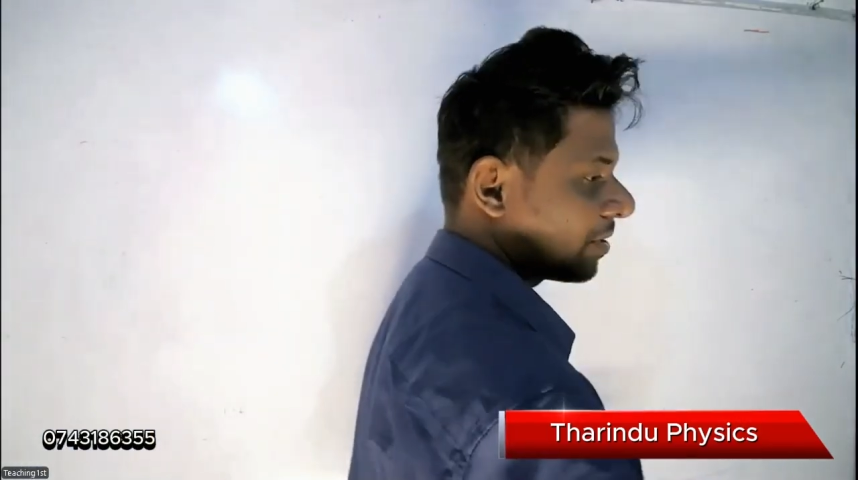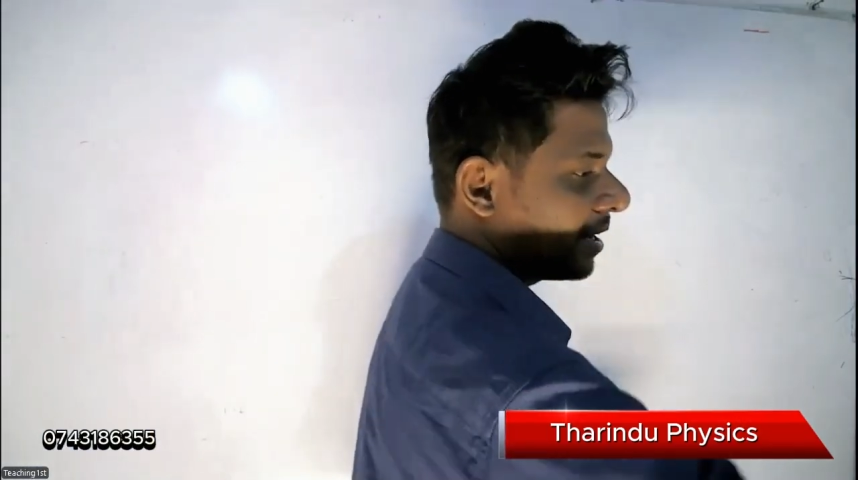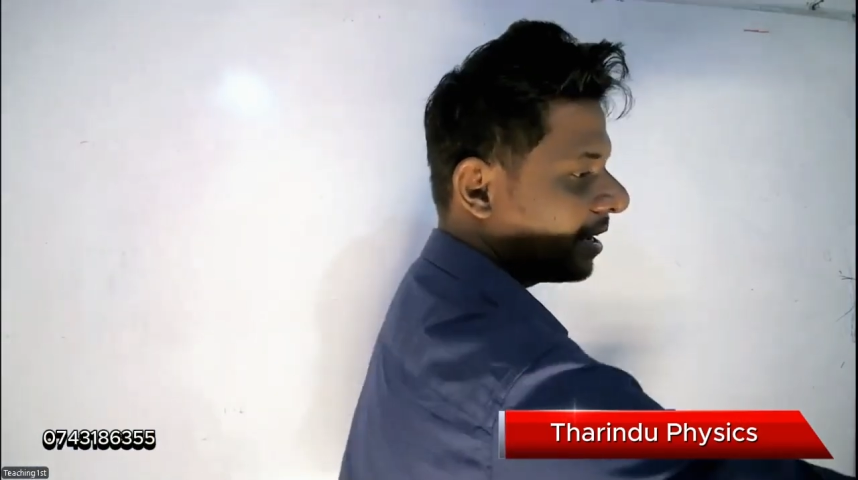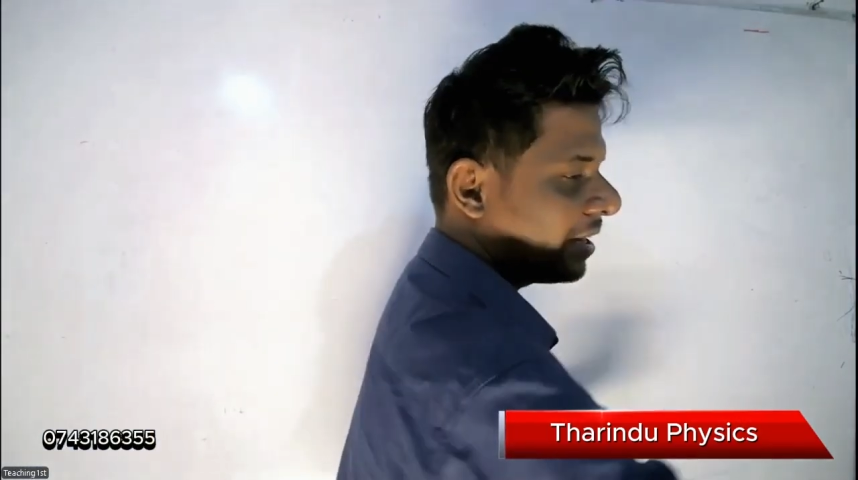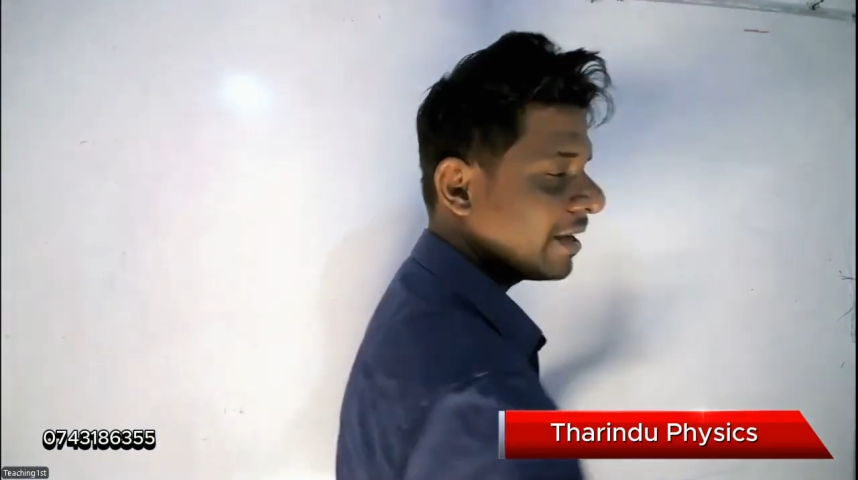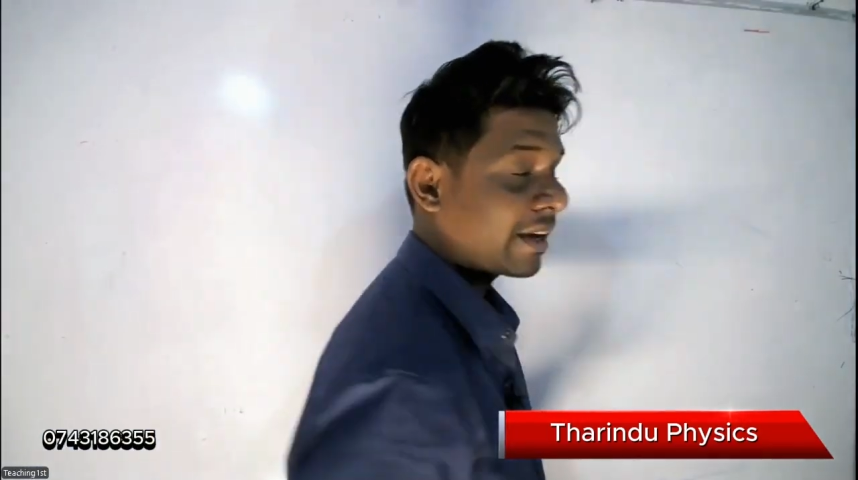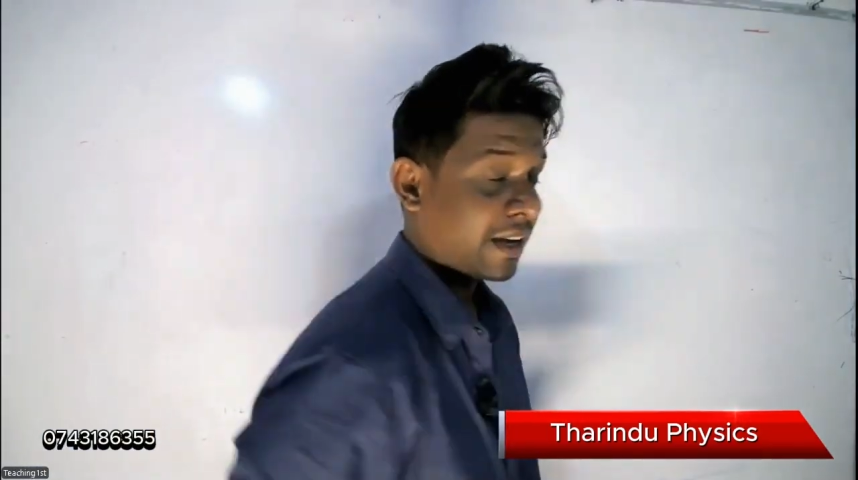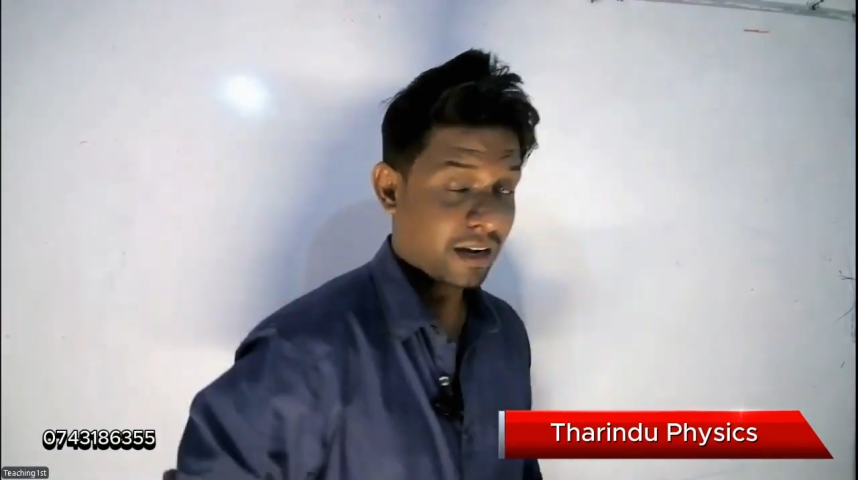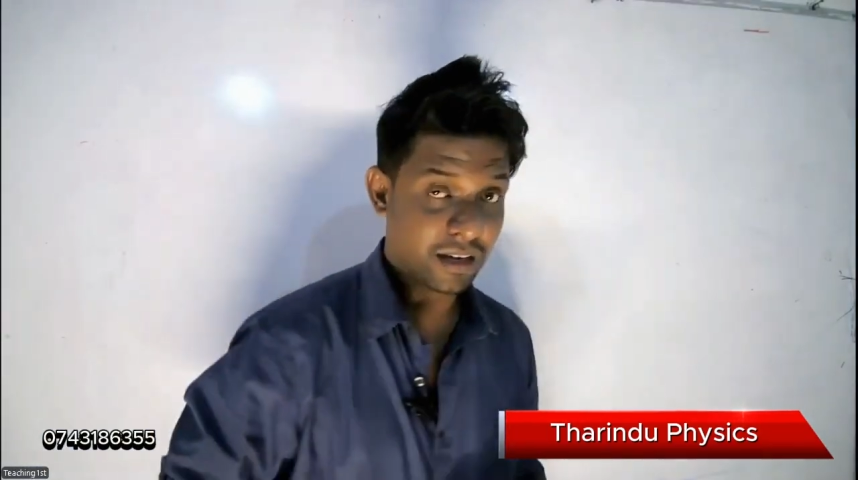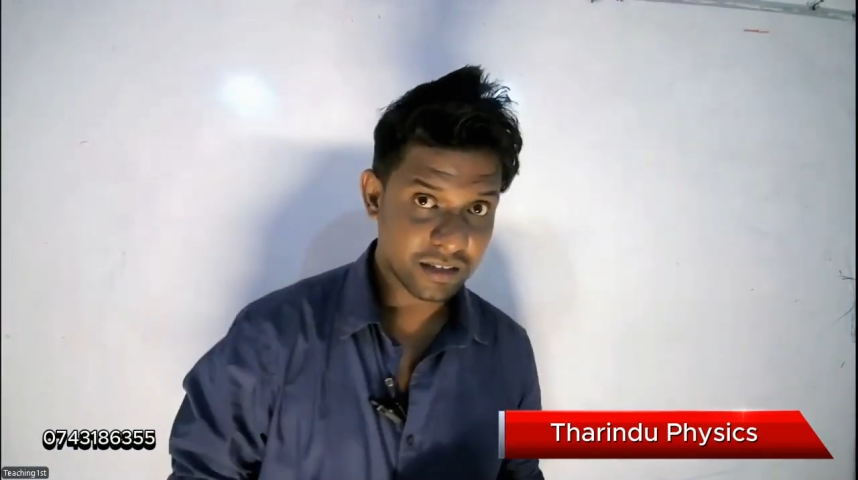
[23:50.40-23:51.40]
to
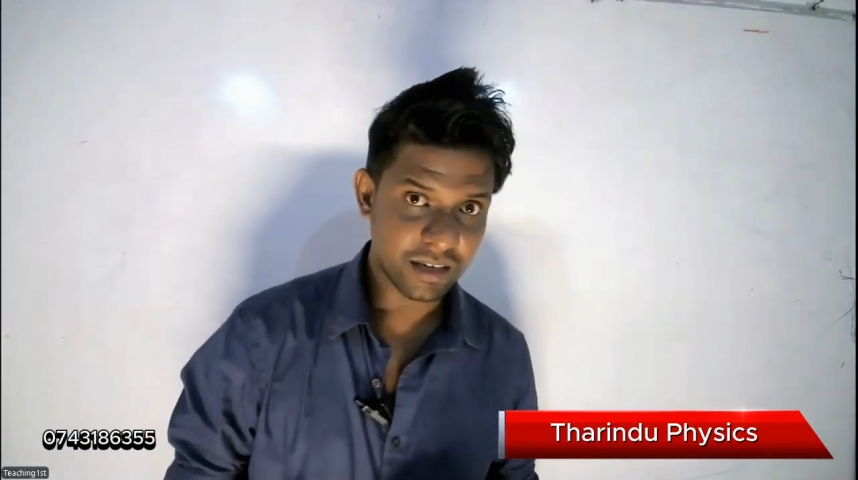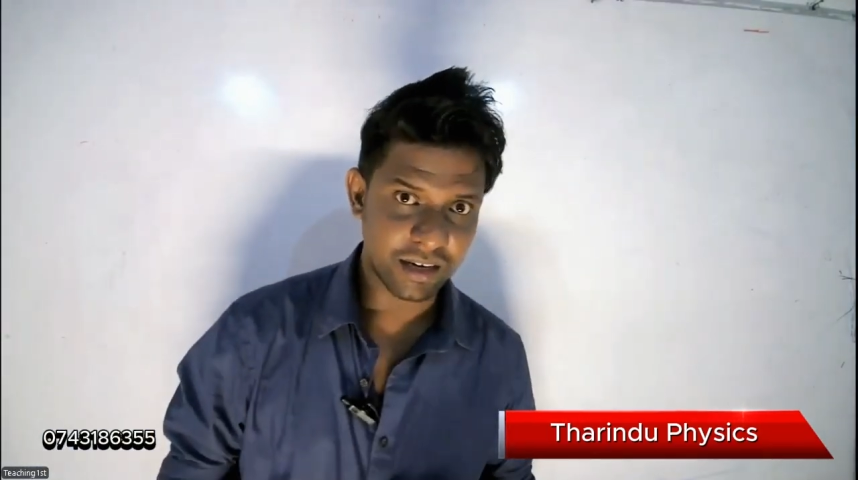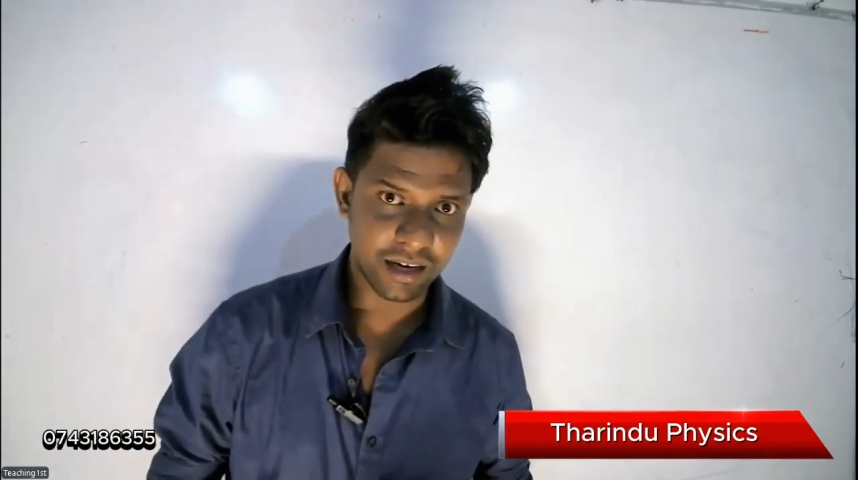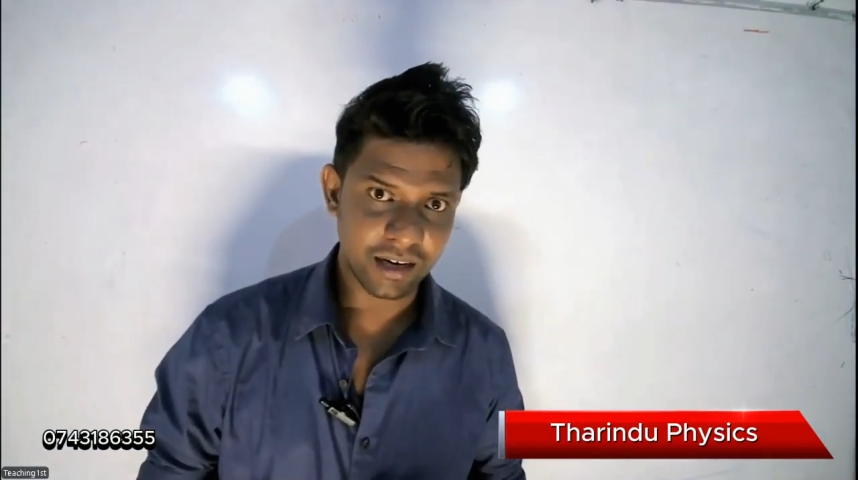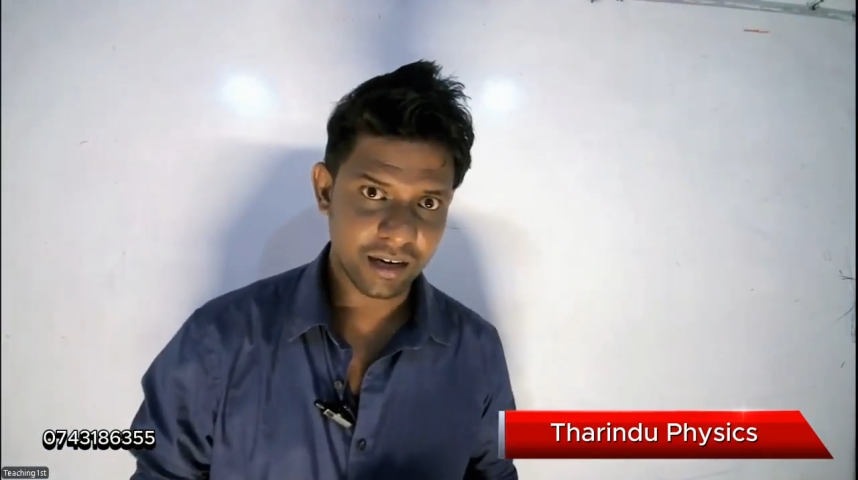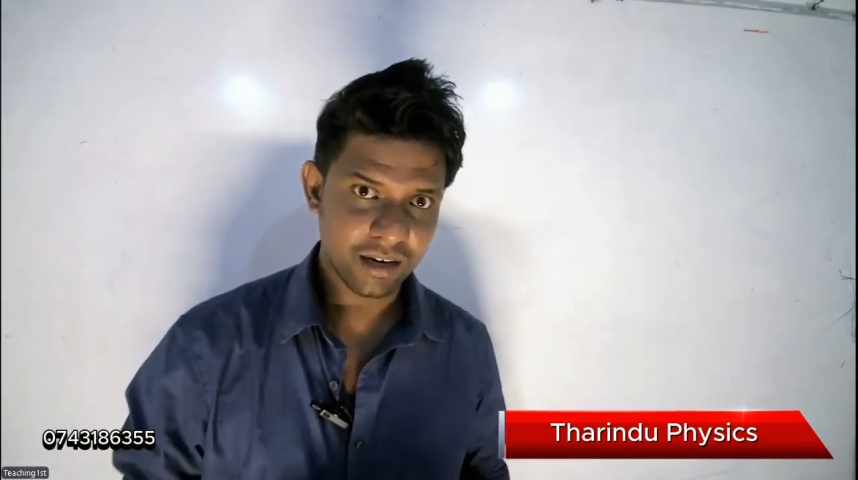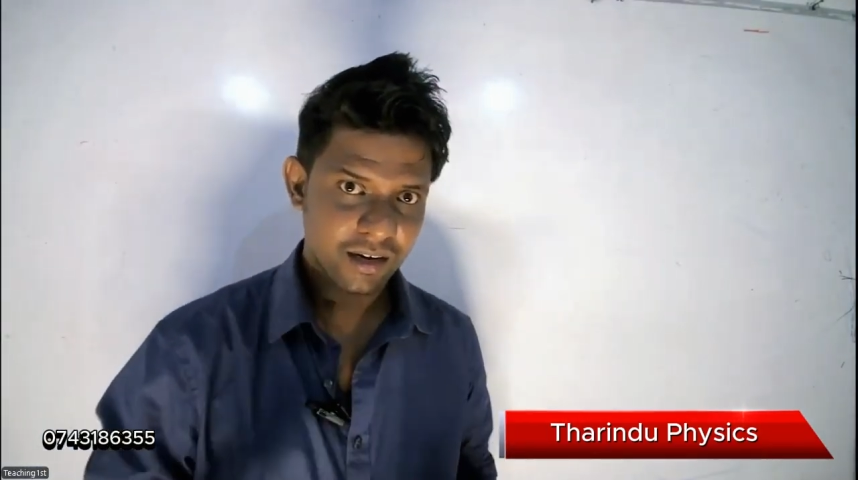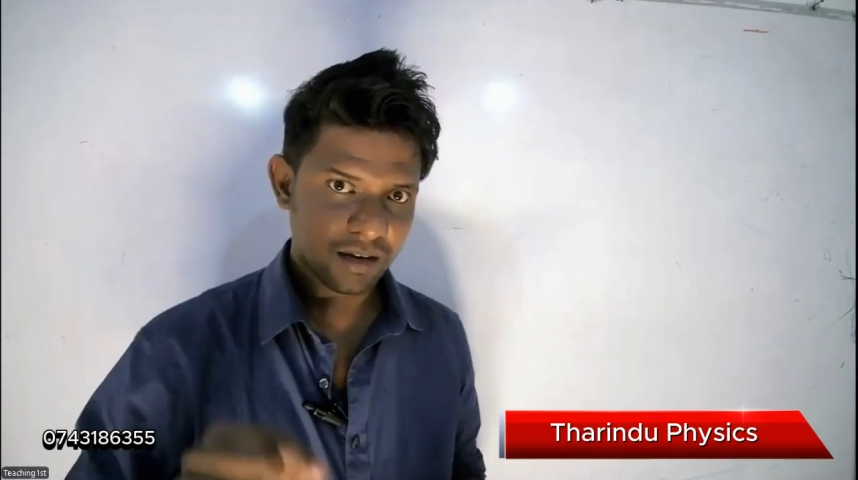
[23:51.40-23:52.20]
really consider